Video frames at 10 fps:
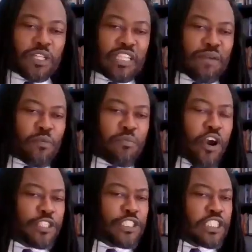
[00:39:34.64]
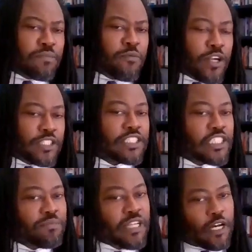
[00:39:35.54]
a lot more
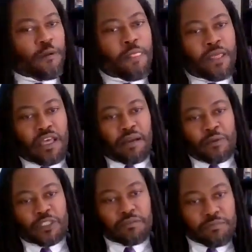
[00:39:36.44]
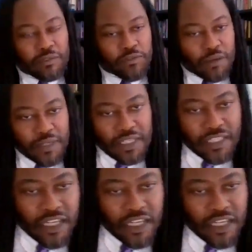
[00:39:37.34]
partisanship now. I mean, we see Romney and